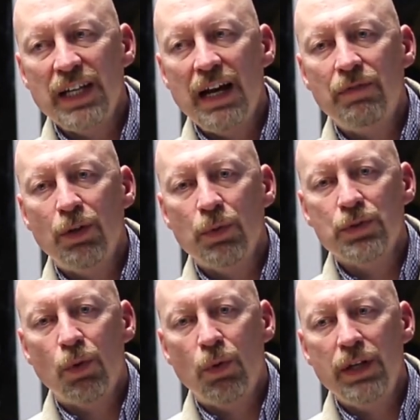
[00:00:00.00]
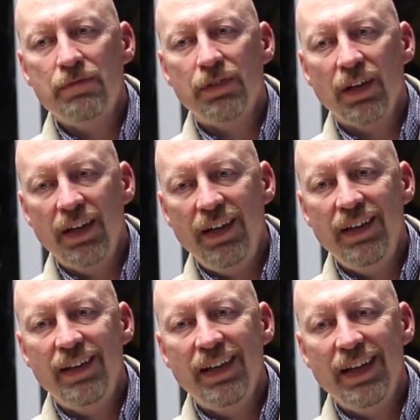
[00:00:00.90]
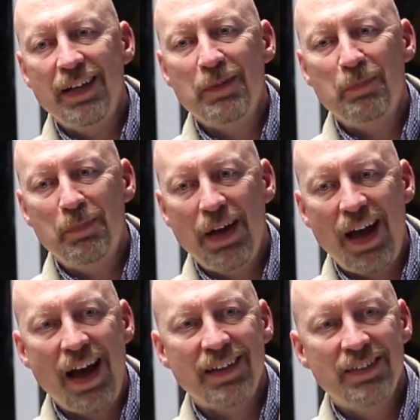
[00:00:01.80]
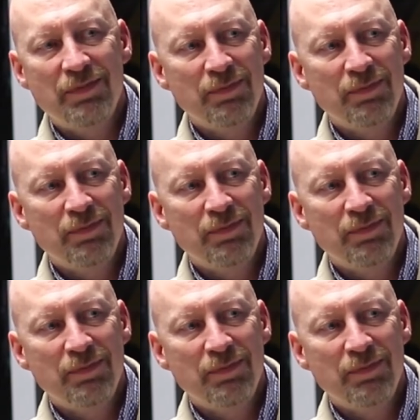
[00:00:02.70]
after it was already filleted and packed.